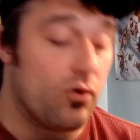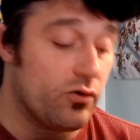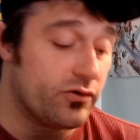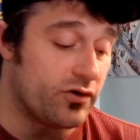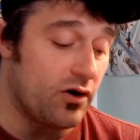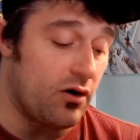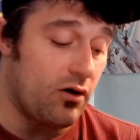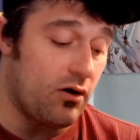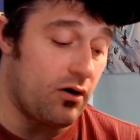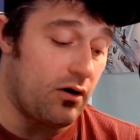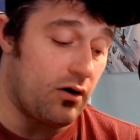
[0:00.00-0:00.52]

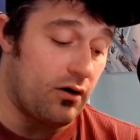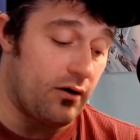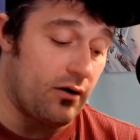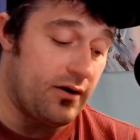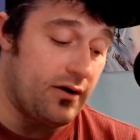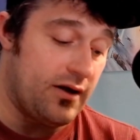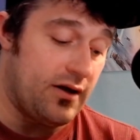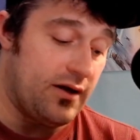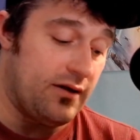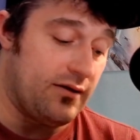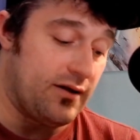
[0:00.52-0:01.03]
are
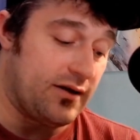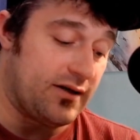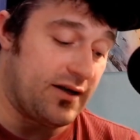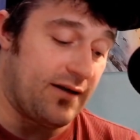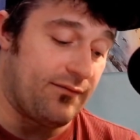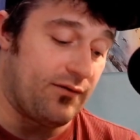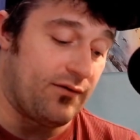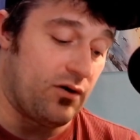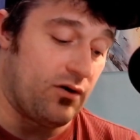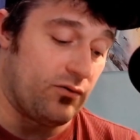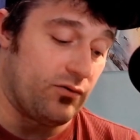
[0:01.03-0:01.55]
in the dev
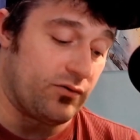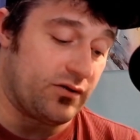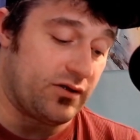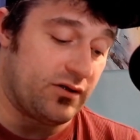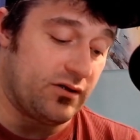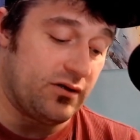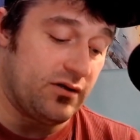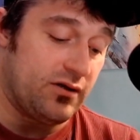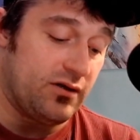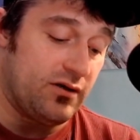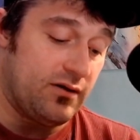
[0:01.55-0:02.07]
notes.
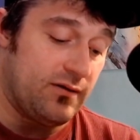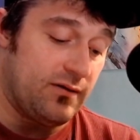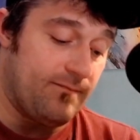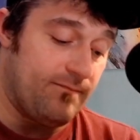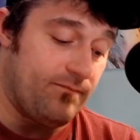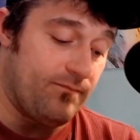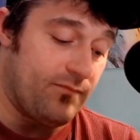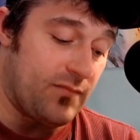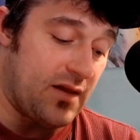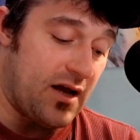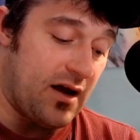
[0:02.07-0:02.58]

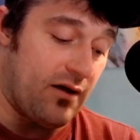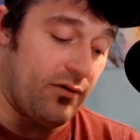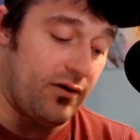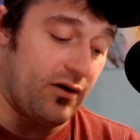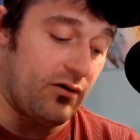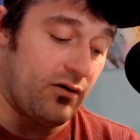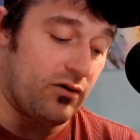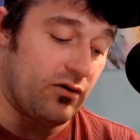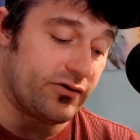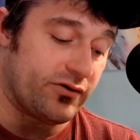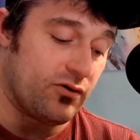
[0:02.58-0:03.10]
Now, there are
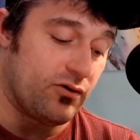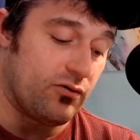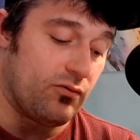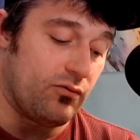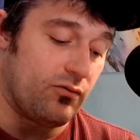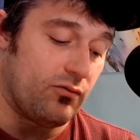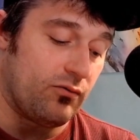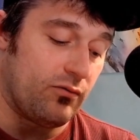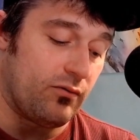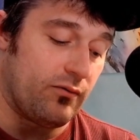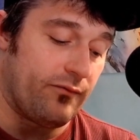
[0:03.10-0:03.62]

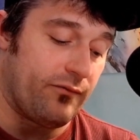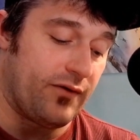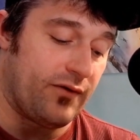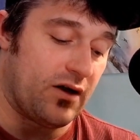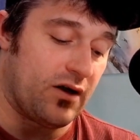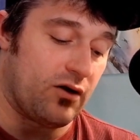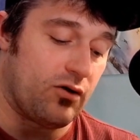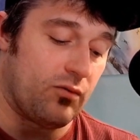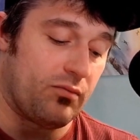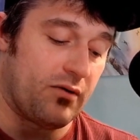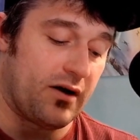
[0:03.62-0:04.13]
also vehicle
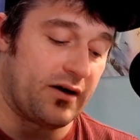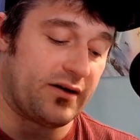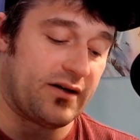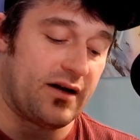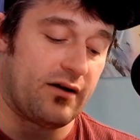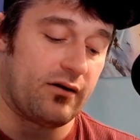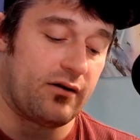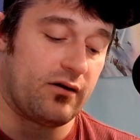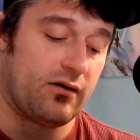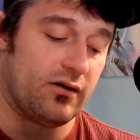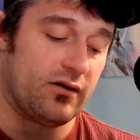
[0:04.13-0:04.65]
breakdown and
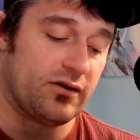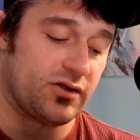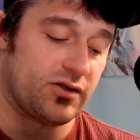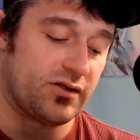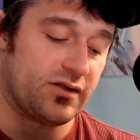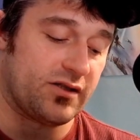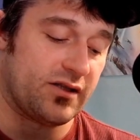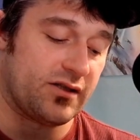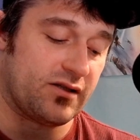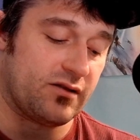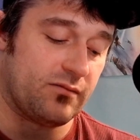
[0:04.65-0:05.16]
collision
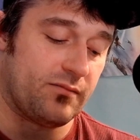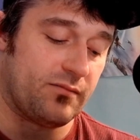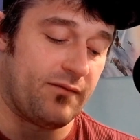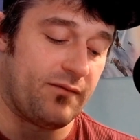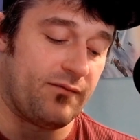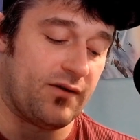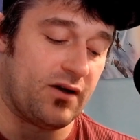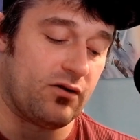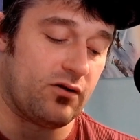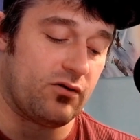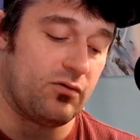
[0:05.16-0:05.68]
system and
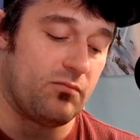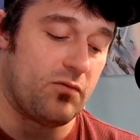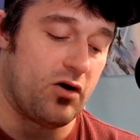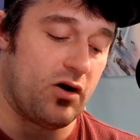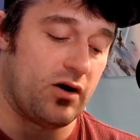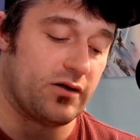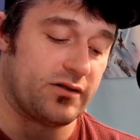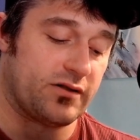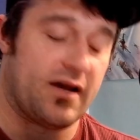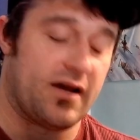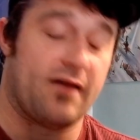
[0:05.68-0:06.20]
vehicle mods
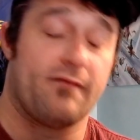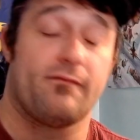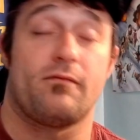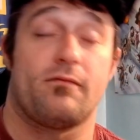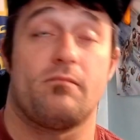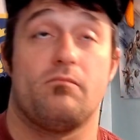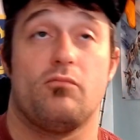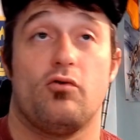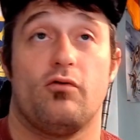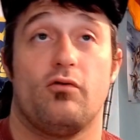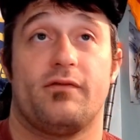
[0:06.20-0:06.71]
have
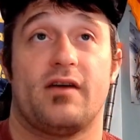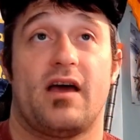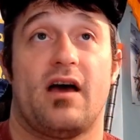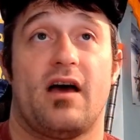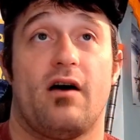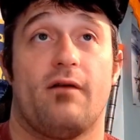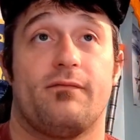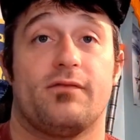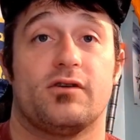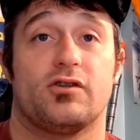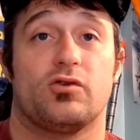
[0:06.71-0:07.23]
moved to Alpha
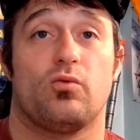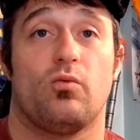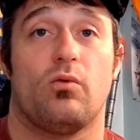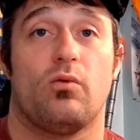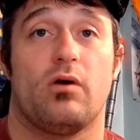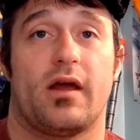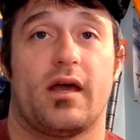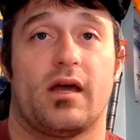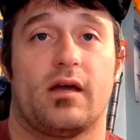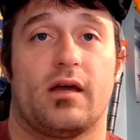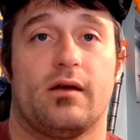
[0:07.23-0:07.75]
20.
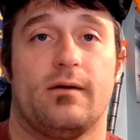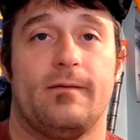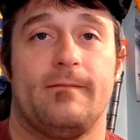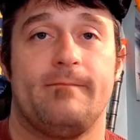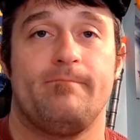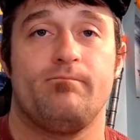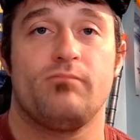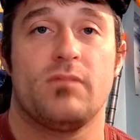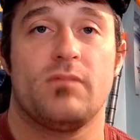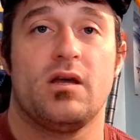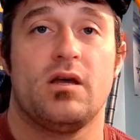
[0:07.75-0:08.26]

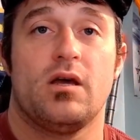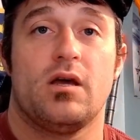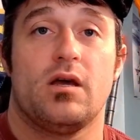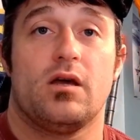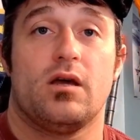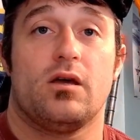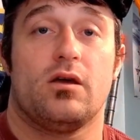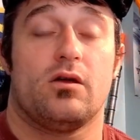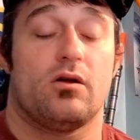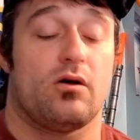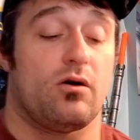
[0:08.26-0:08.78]
You
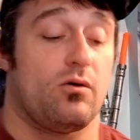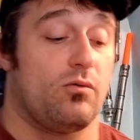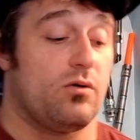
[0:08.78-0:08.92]
know,